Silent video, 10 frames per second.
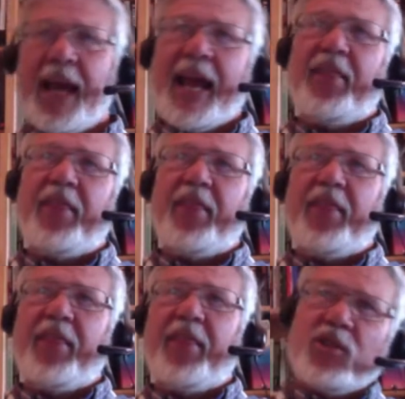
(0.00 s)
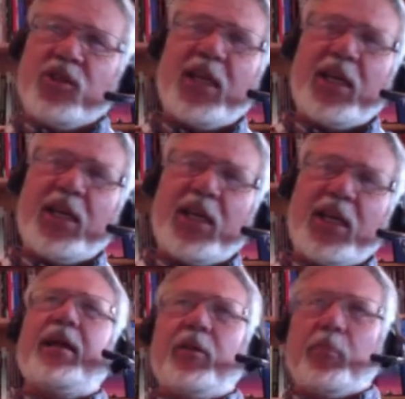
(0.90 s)
And then it was the
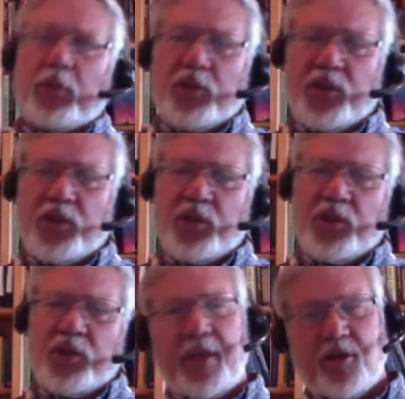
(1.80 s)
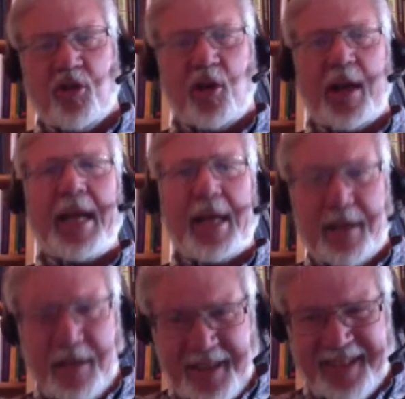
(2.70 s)
CIA and the Mossad that trained